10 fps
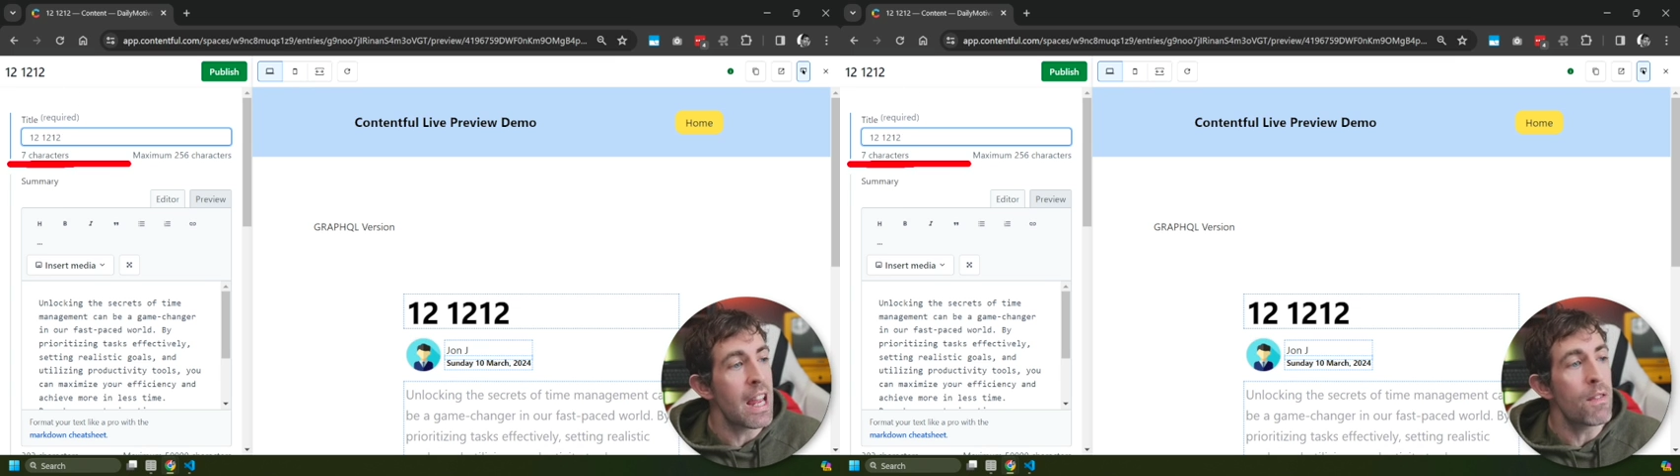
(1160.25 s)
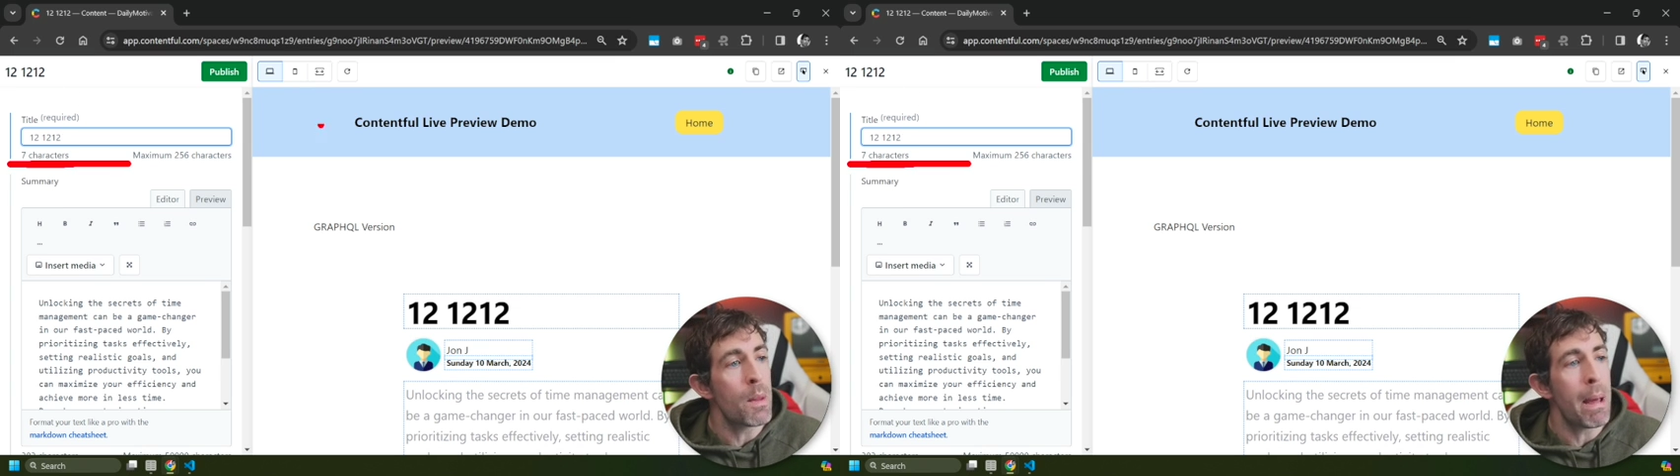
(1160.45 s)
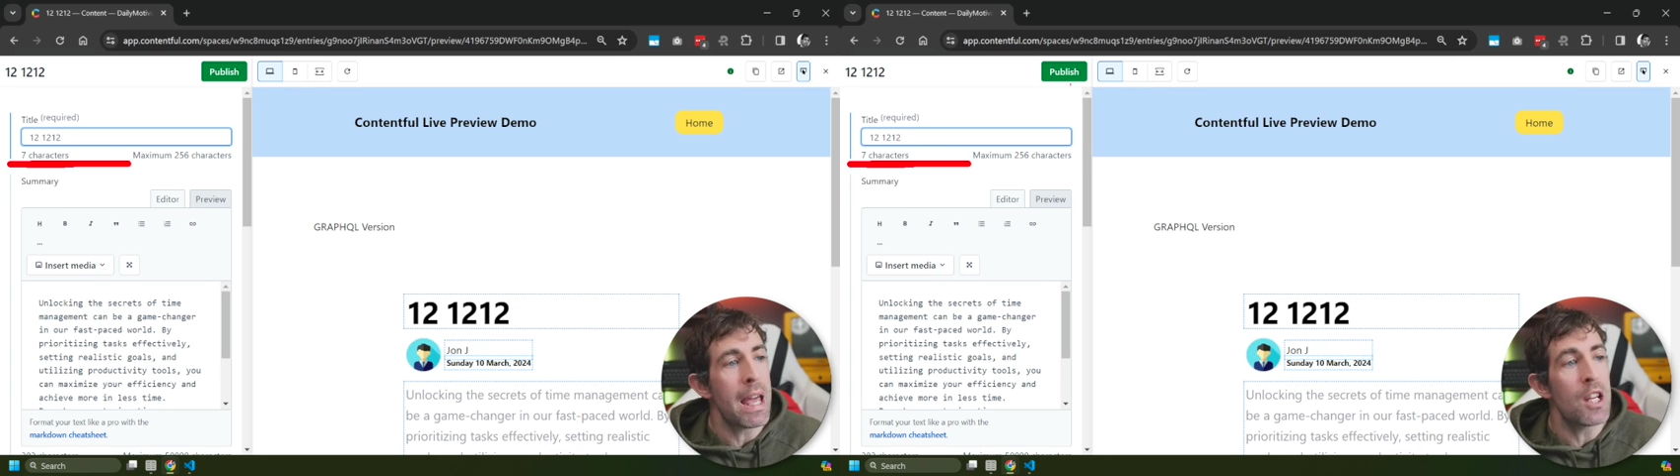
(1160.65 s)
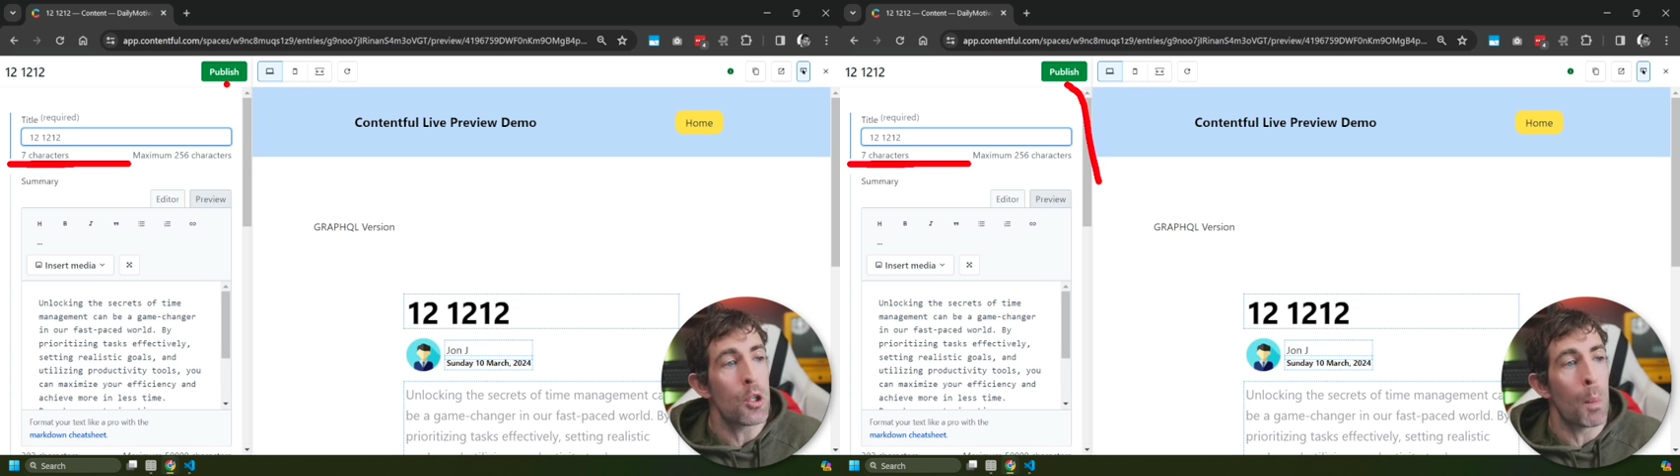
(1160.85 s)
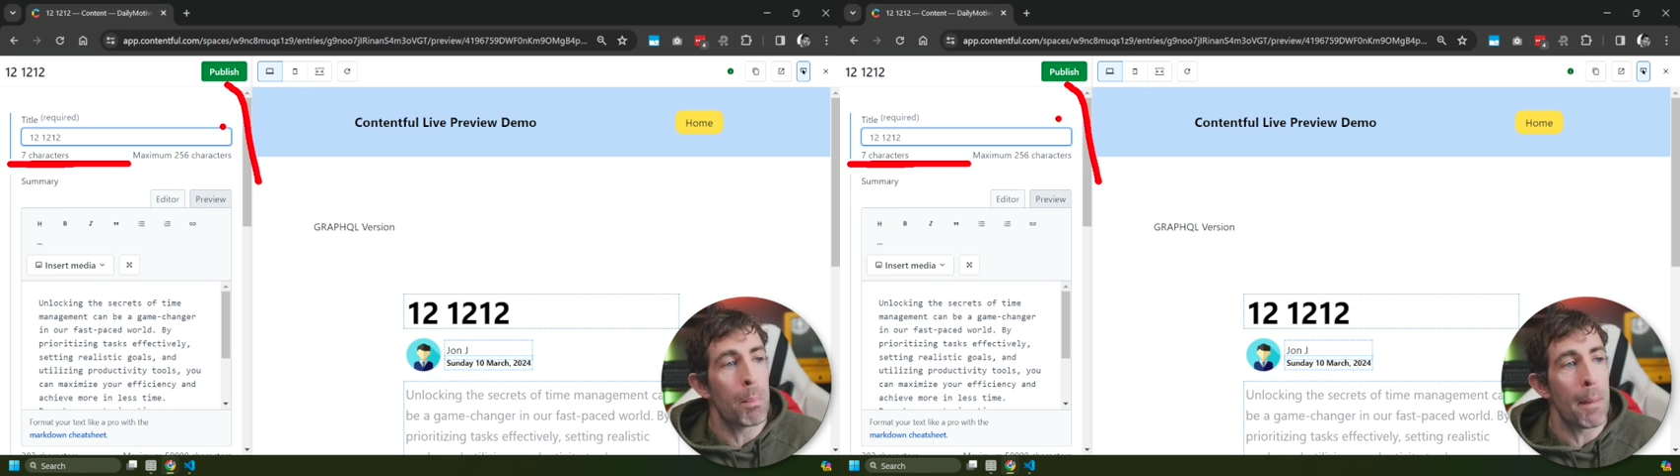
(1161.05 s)
the page or
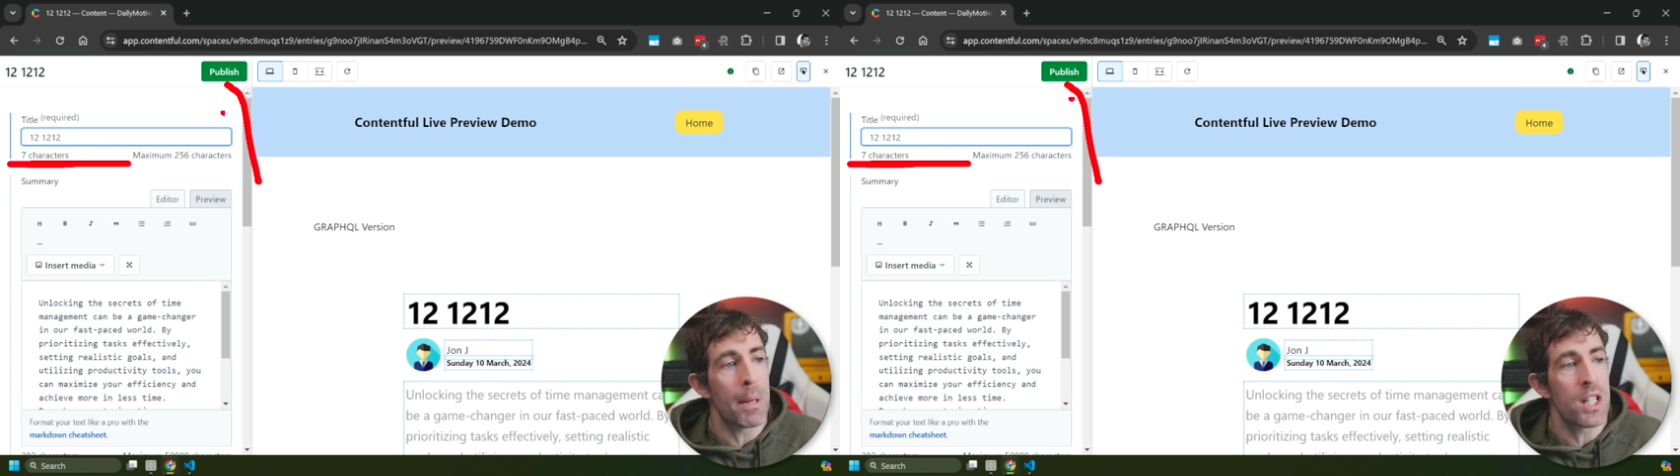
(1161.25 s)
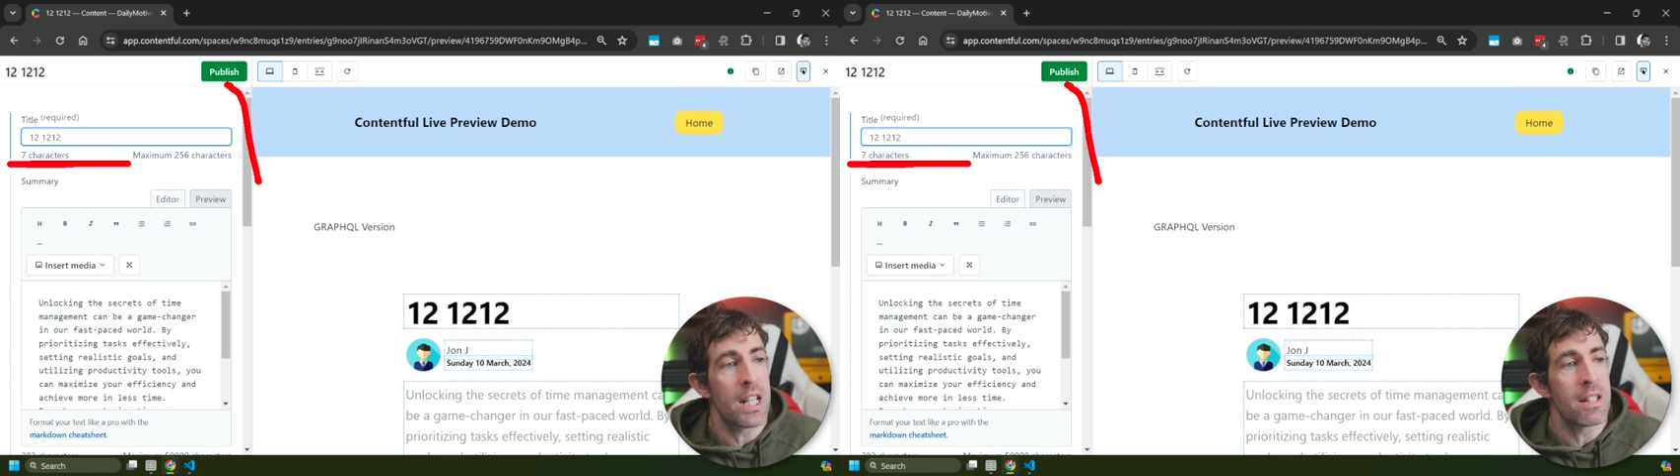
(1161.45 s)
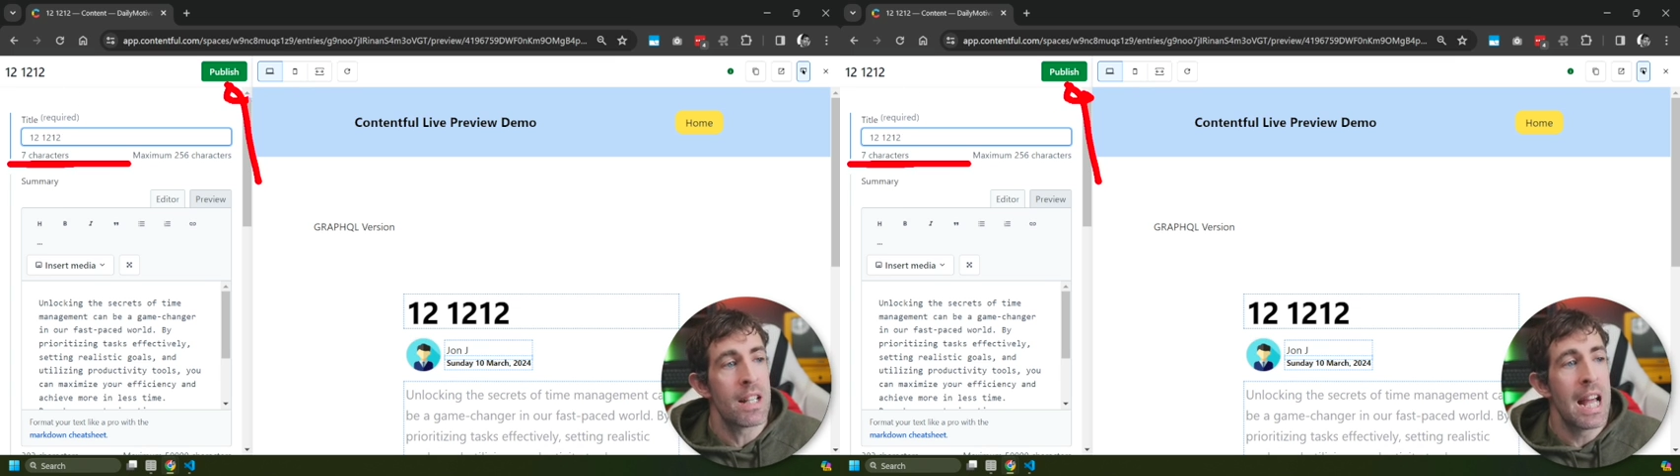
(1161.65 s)
publish it